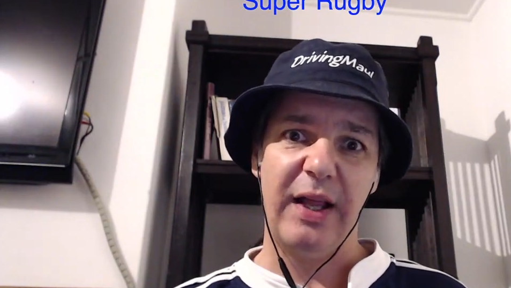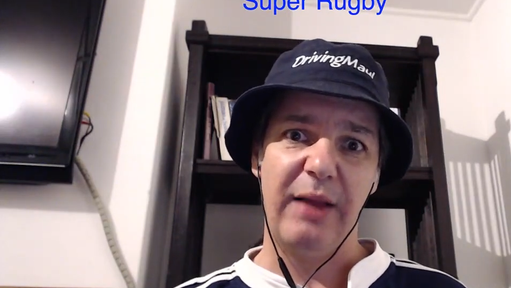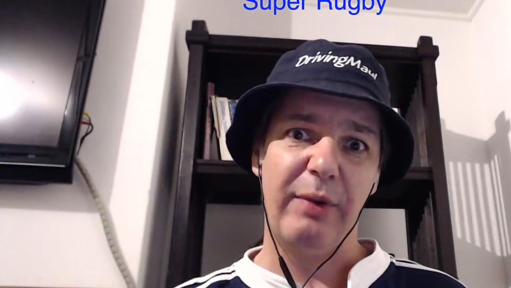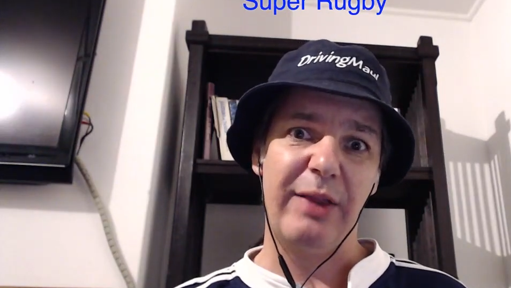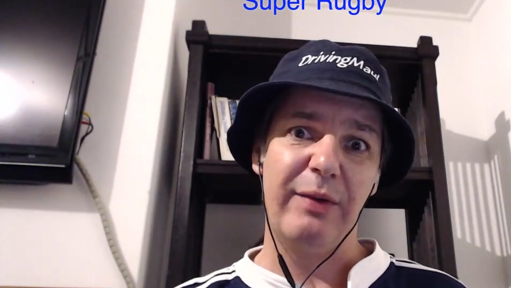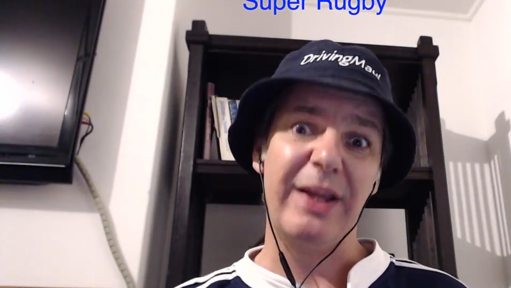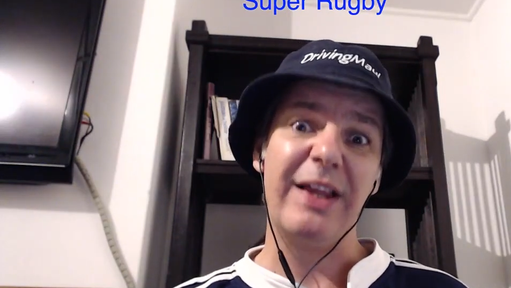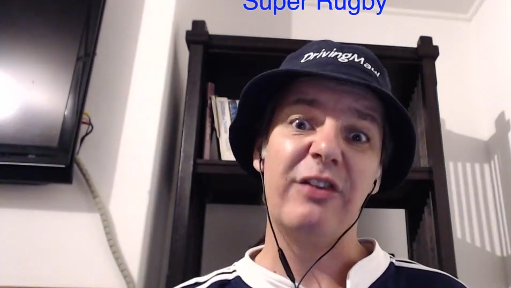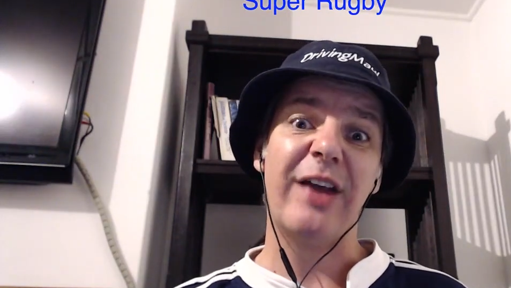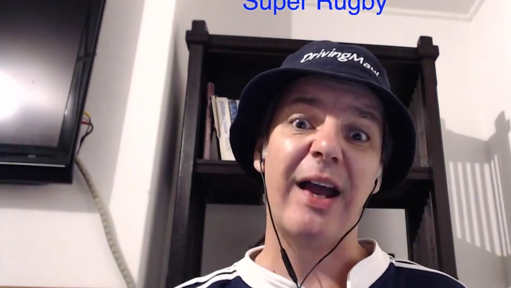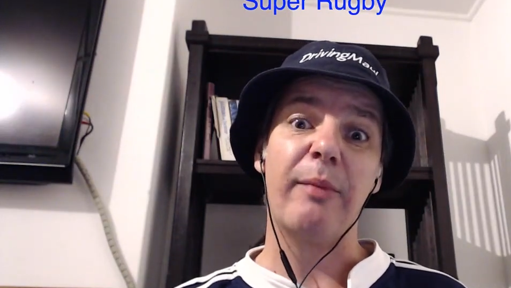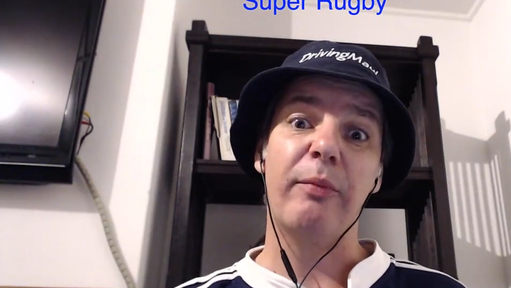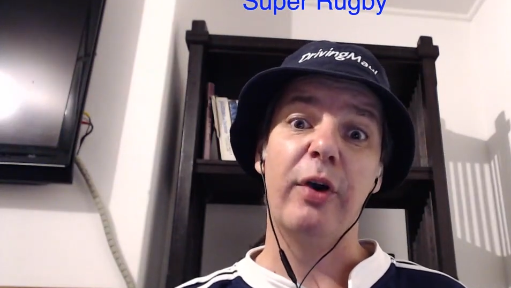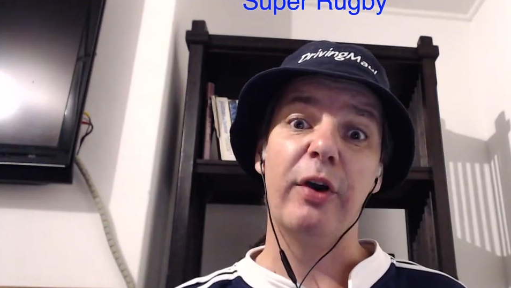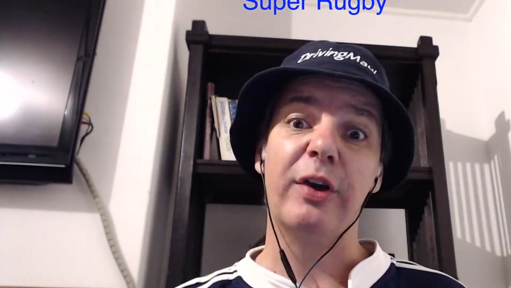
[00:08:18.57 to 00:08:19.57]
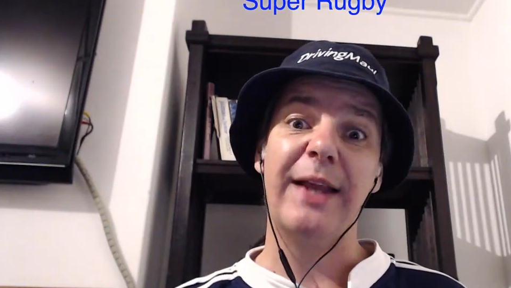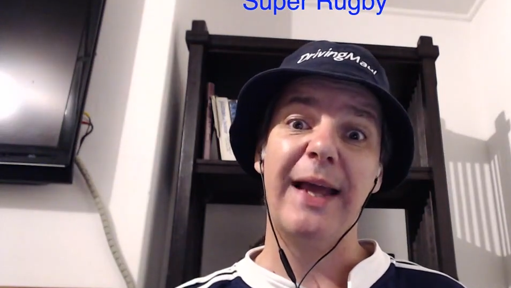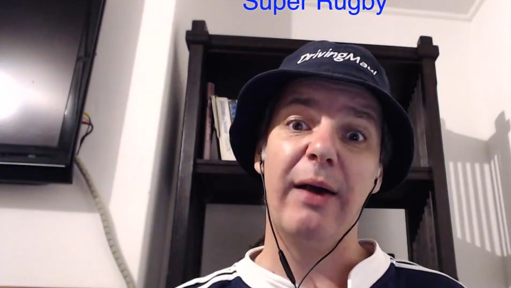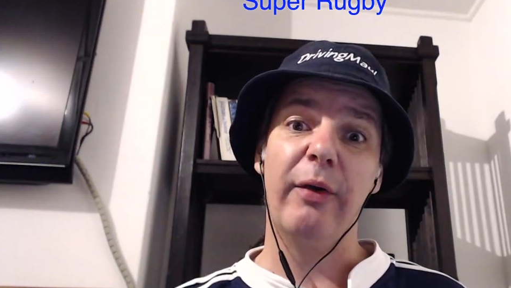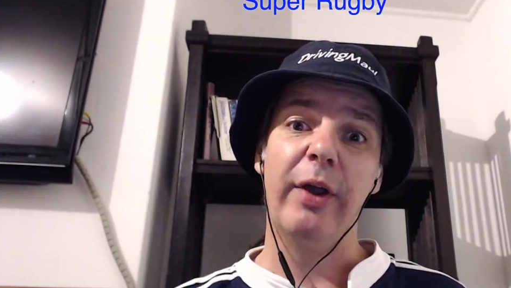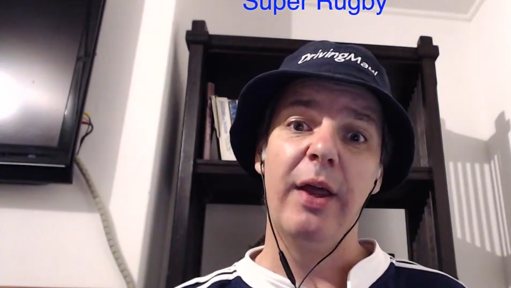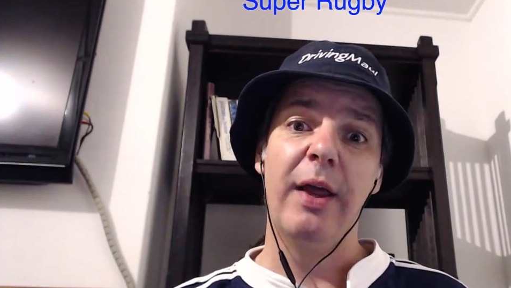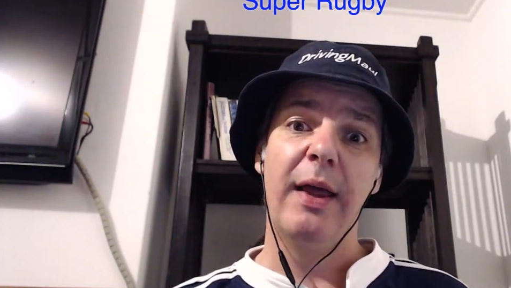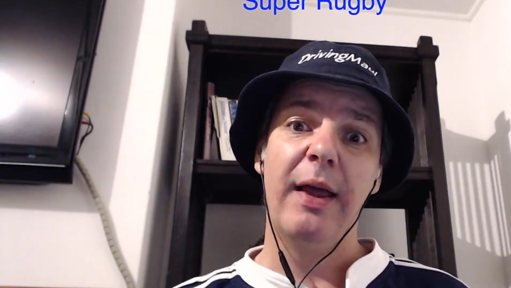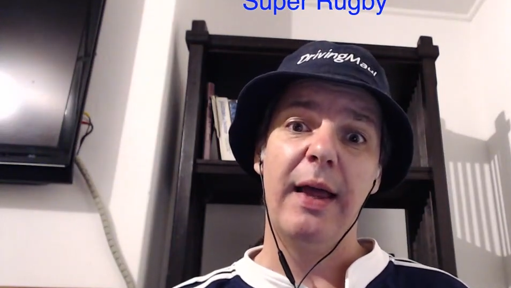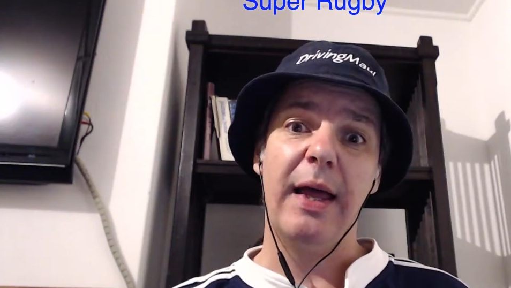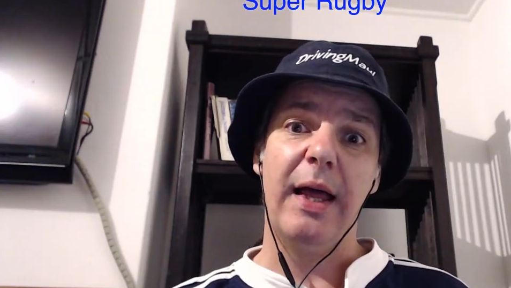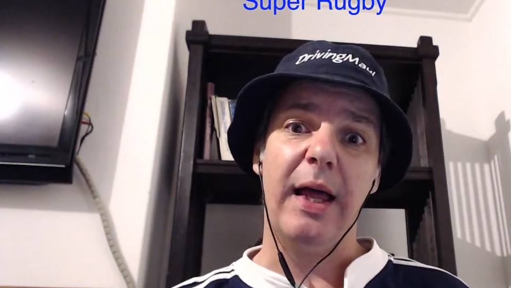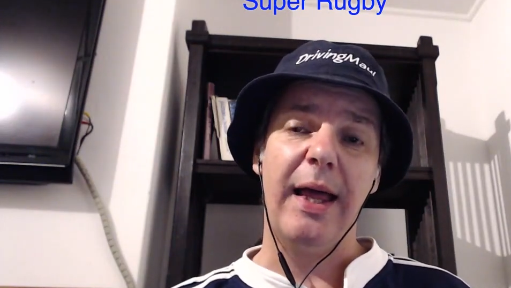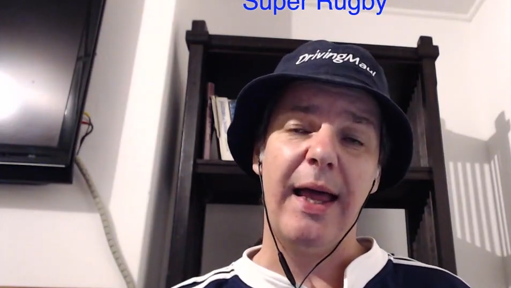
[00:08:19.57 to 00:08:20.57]
where the attack broke down,
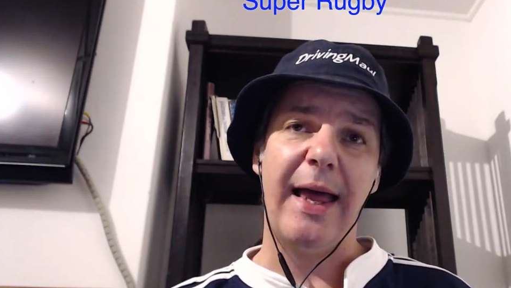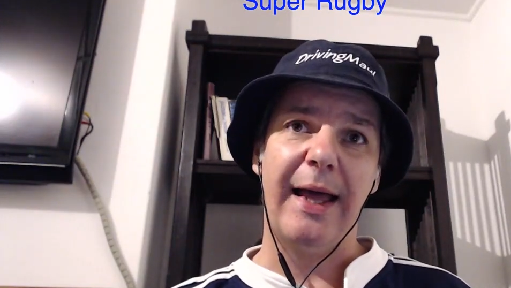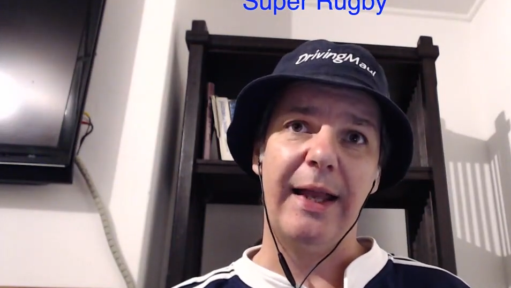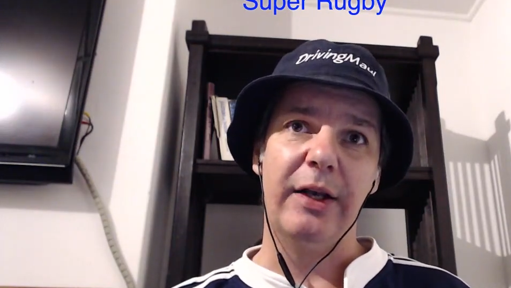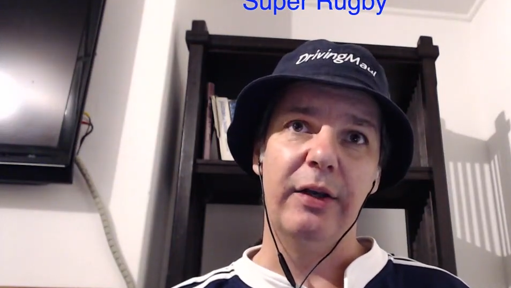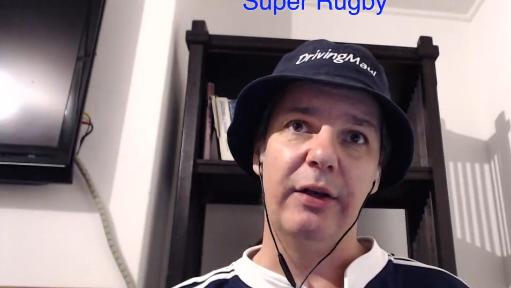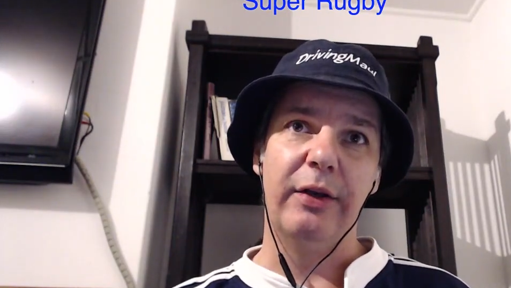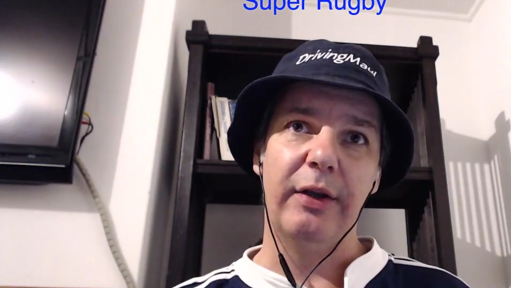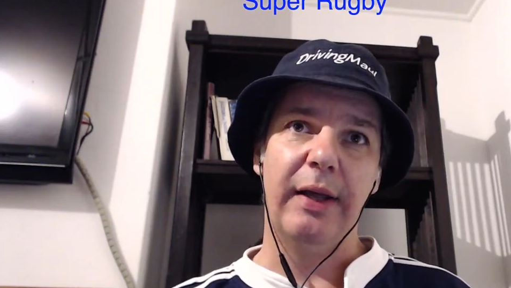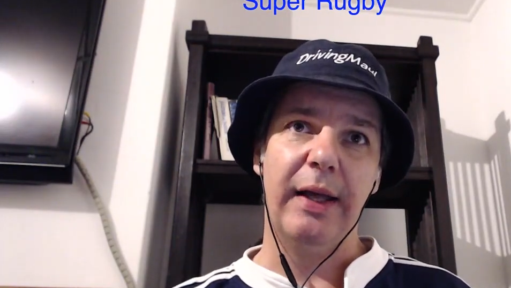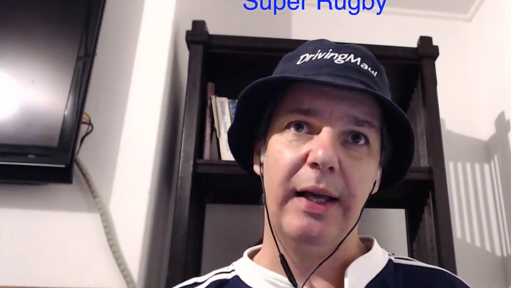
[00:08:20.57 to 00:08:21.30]
and